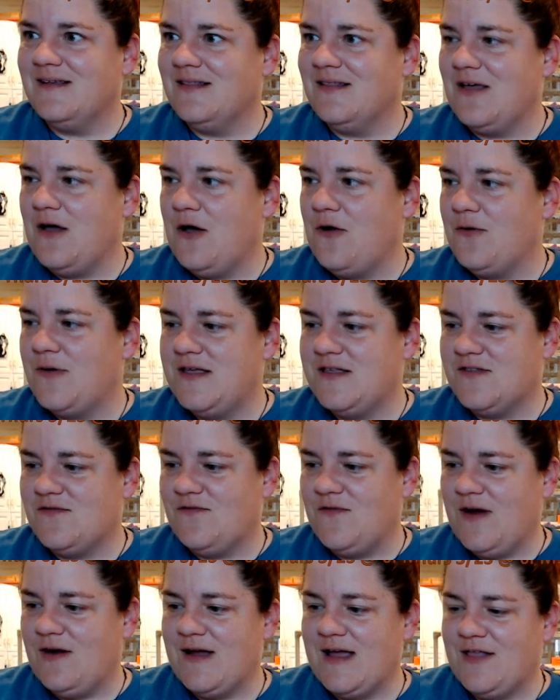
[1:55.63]
oh, he's
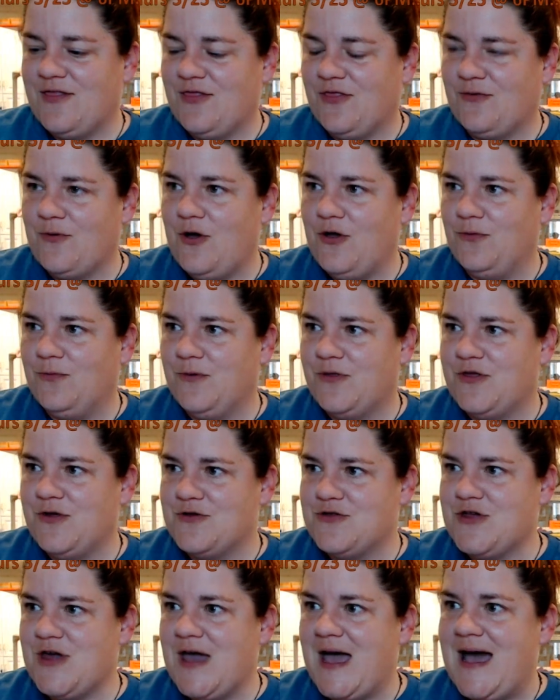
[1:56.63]
very enthralled with your
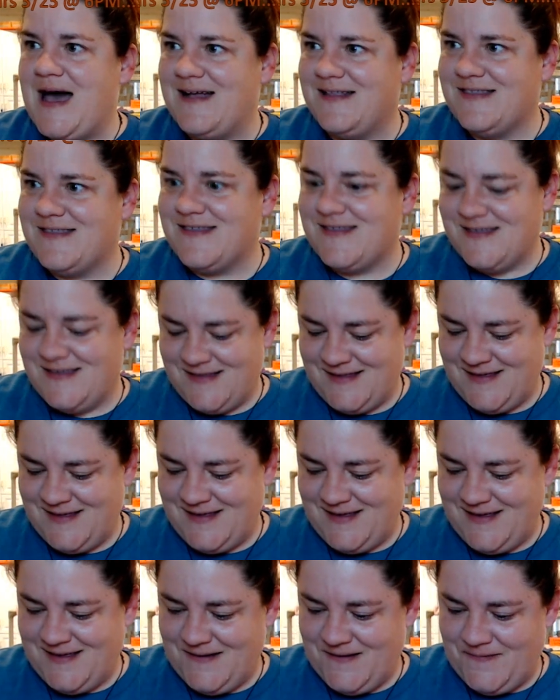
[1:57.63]
chat.
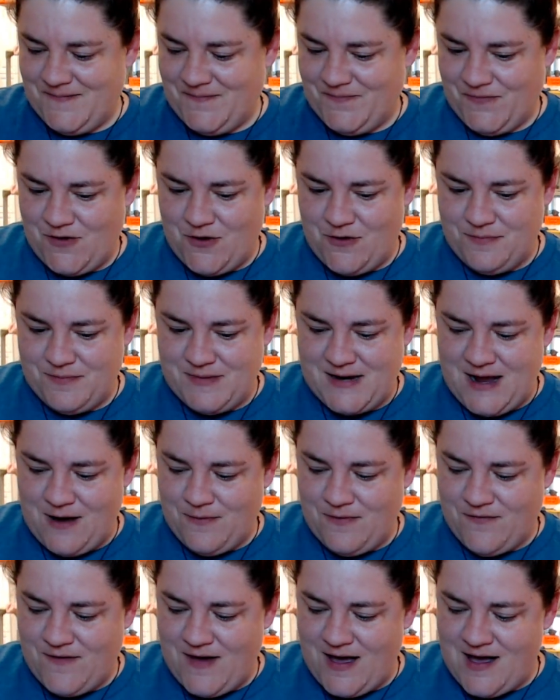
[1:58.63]
Oh, now
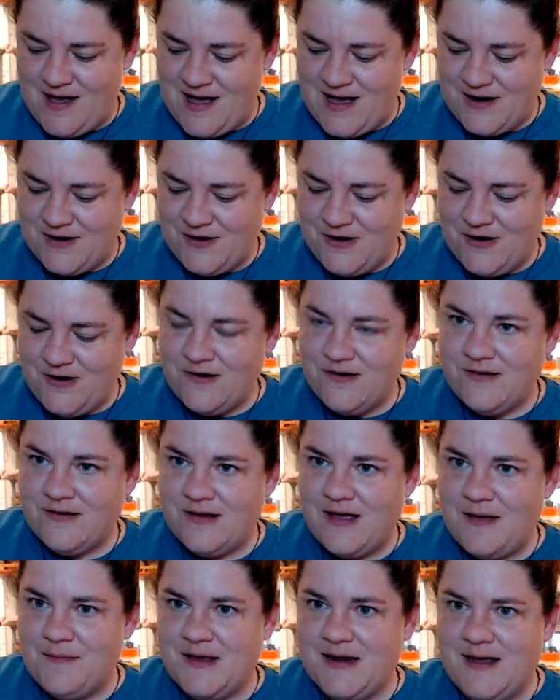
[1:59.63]
we've got Otter
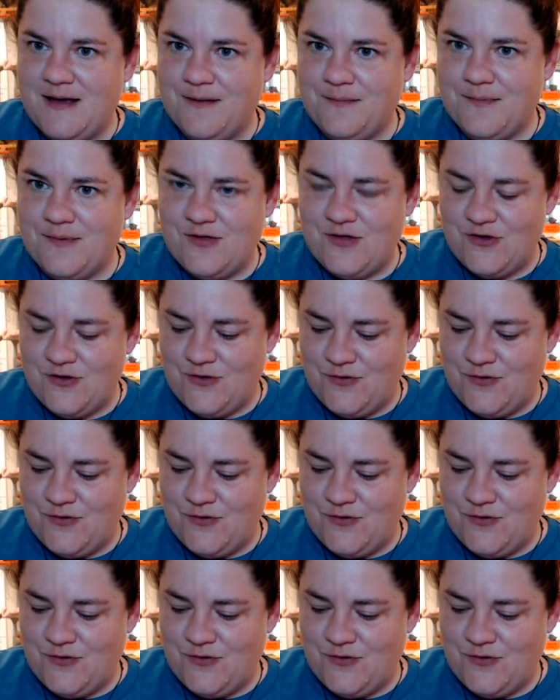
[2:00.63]
coming up to